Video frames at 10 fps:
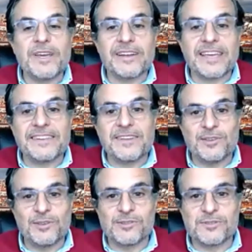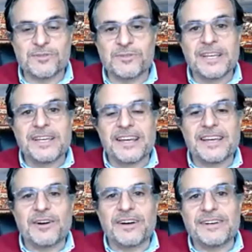are getting used to,
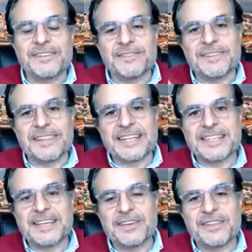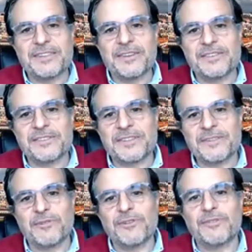let's say, the
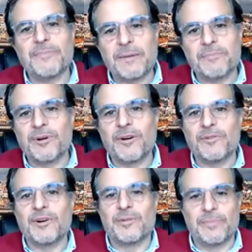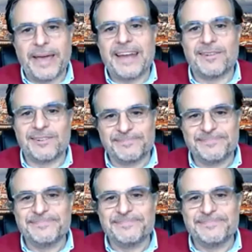fourth member of our panel.